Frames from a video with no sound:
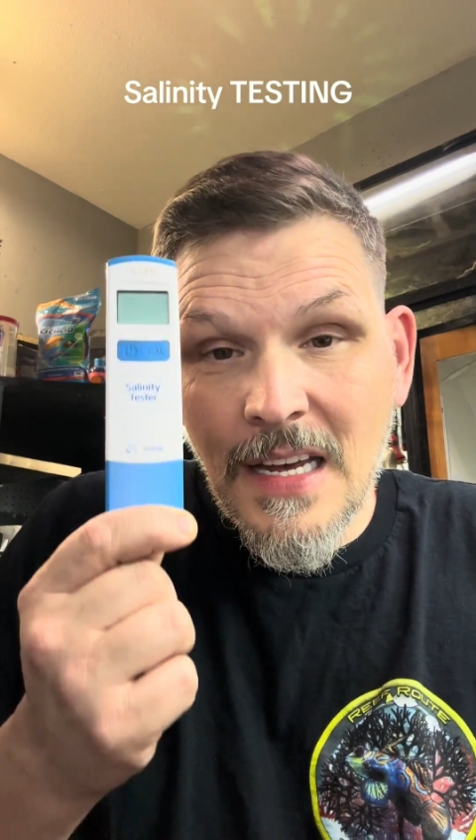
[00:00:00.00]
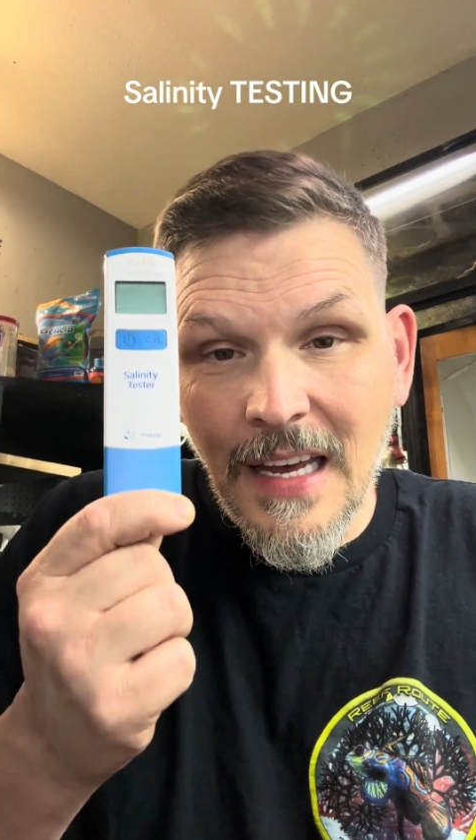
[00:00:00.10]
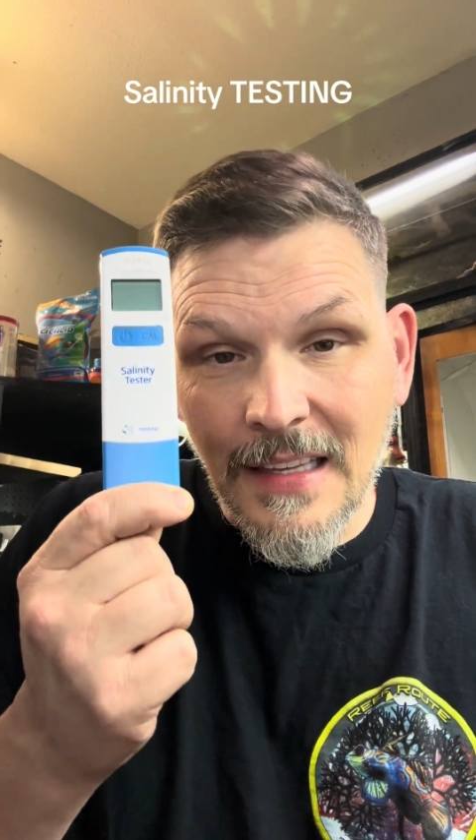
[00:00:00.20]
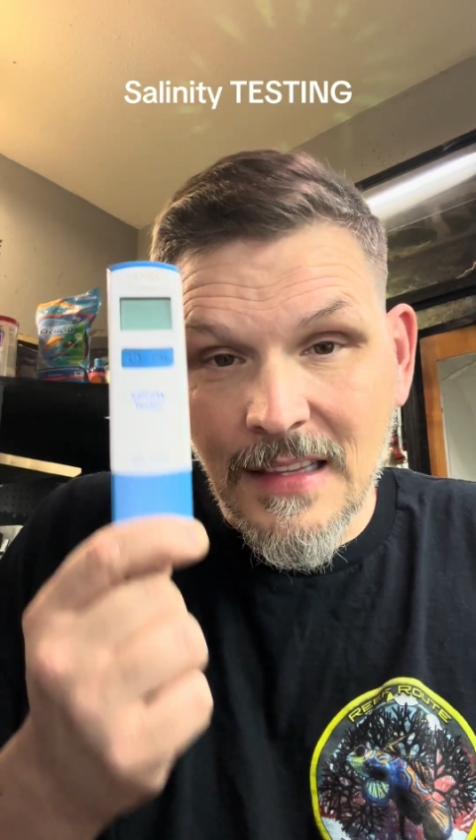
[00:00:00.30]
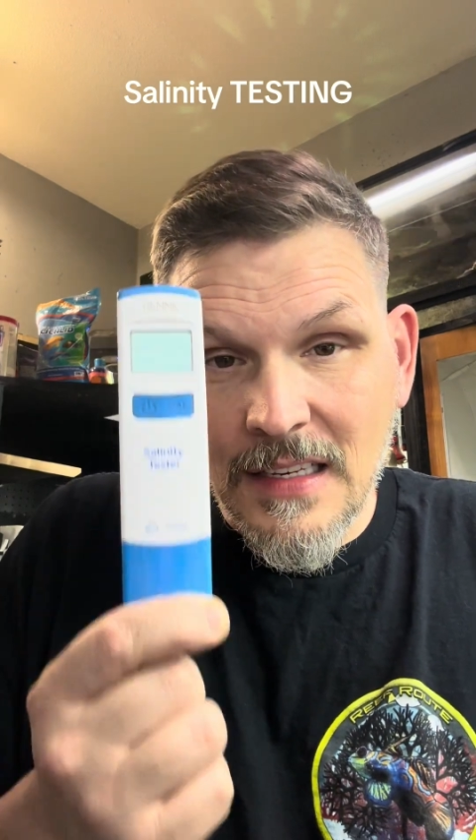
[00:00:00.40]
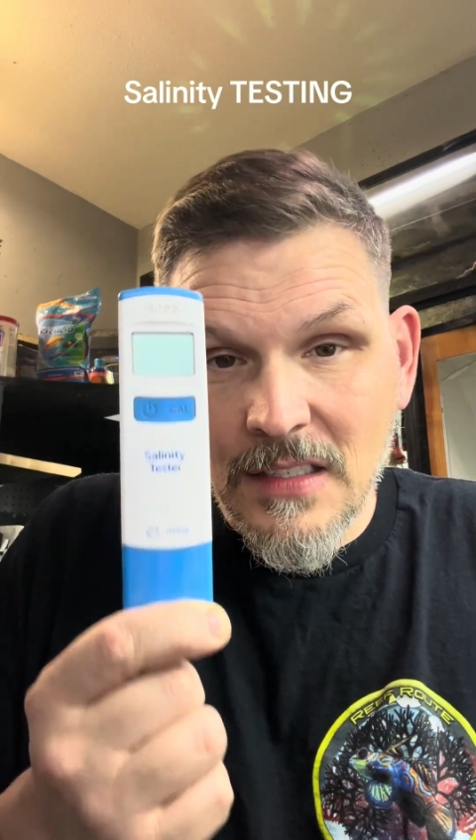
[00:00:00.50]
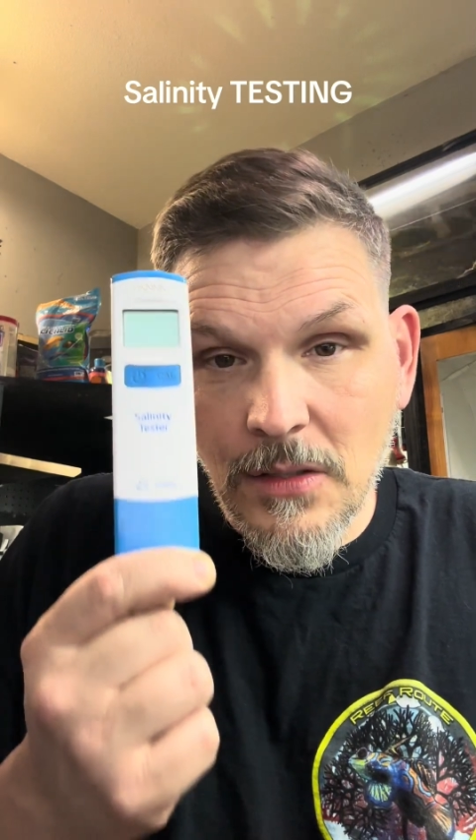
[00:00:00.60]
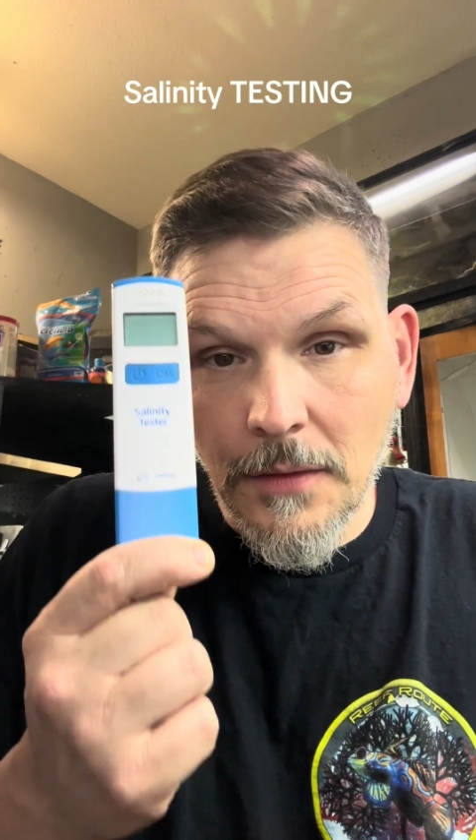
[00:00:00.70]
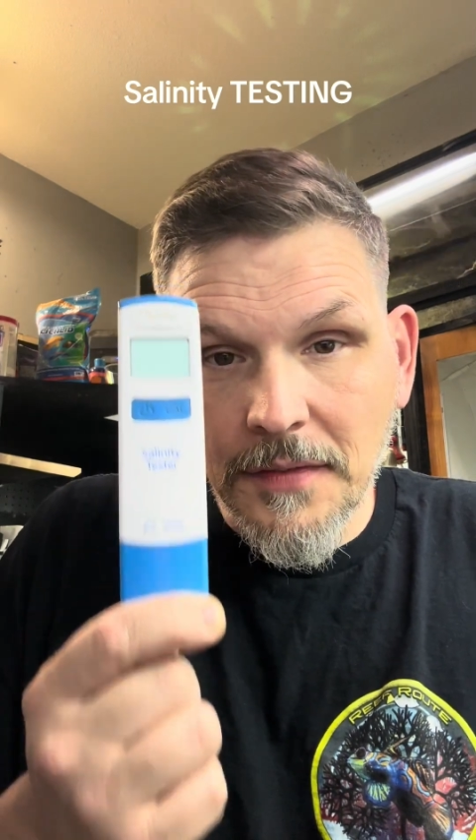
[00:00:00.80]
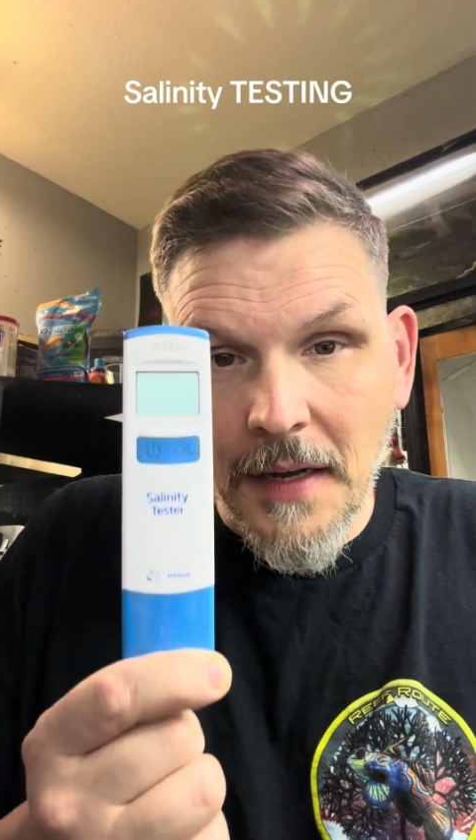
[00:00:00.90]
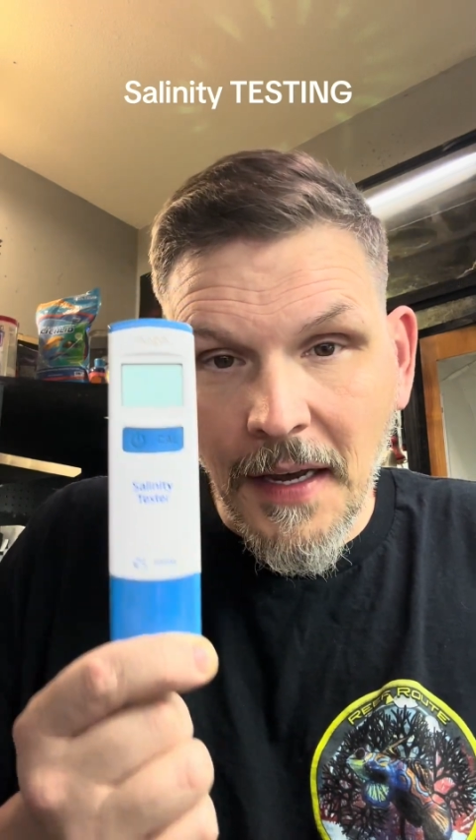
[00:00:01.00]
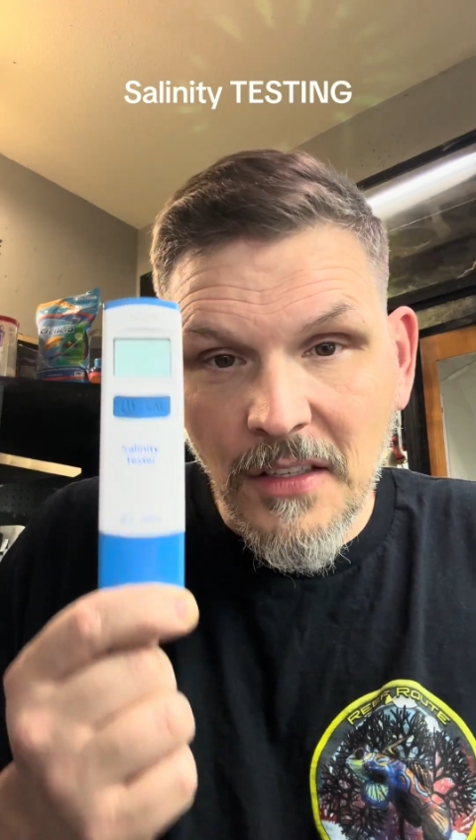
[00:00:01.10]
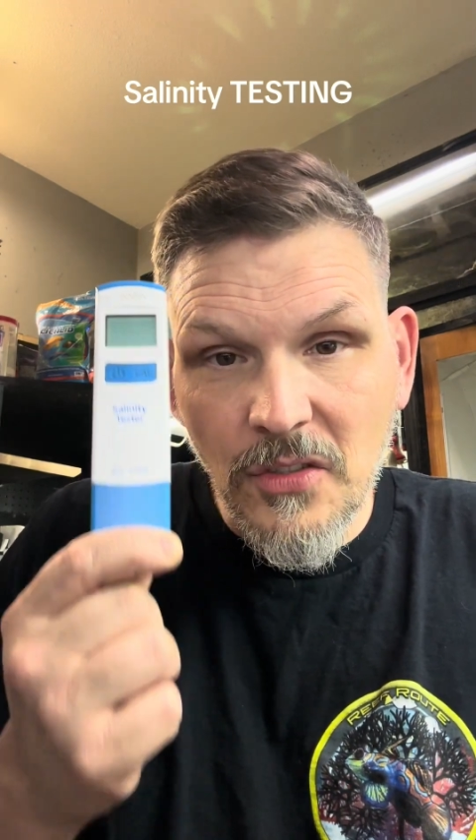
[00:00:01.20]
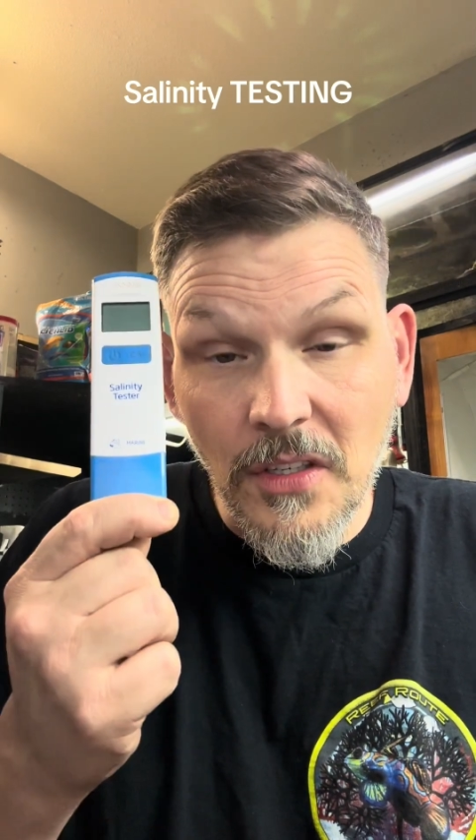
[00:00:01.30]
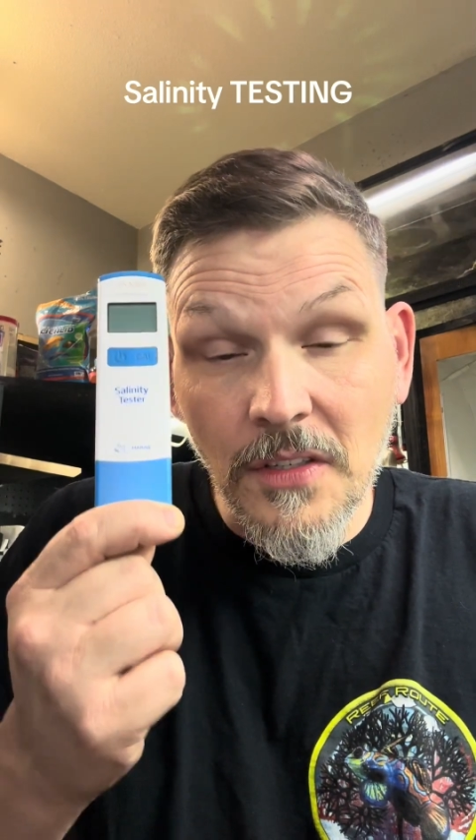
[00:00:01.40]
And this device